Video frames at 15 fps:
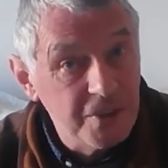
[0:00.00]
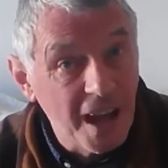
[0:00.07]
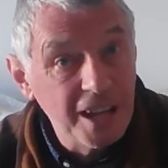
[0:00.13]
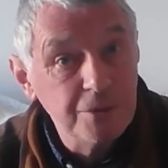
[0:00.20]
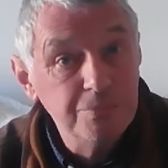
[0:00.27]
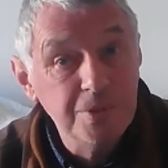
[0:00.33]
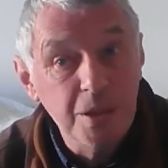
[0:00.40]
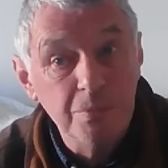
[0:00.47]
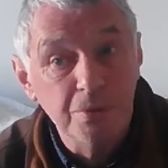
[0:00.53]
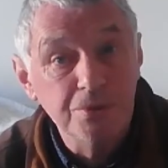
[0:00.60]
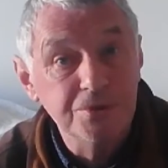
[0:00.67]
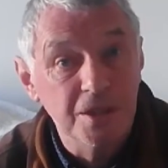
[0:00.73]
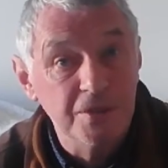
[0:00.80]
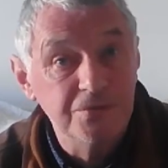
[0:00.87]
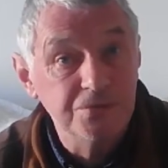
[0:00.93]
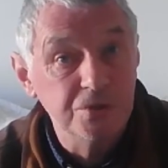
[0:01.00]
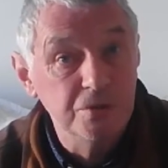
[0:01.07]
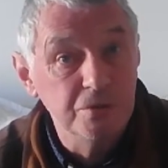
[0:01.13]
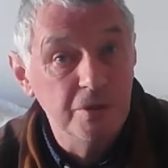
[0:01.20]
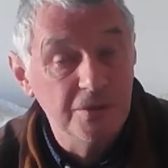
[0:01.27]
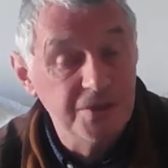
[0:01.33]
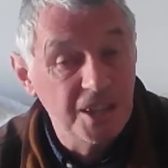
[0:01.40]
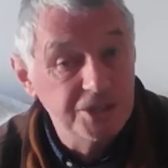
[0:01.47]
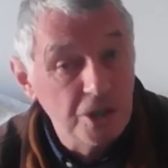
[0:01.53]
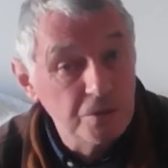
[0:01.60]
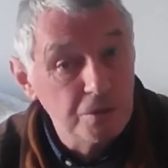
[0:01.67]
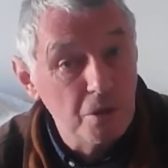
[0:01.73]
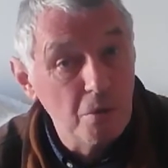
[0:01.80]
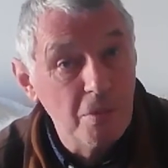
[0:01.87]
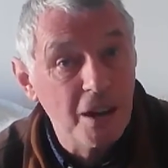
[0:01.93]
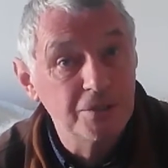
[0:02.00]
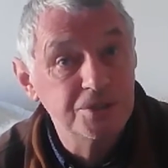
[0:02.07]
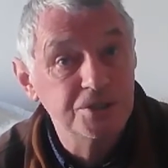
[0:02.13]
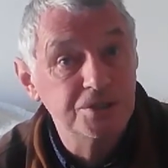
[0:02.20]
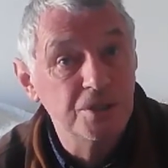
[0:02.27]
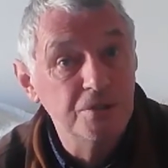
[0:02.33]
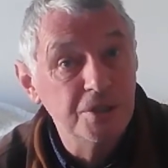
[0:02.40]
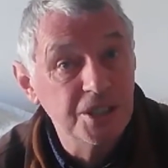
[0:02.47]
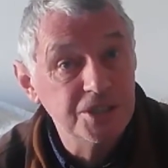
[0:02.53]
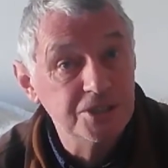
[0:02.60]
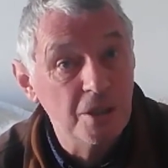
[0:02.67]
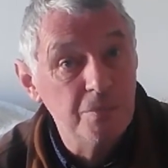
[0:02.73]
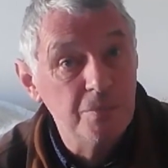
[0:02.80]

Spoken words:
I invite people if they don't know about it, to look it up.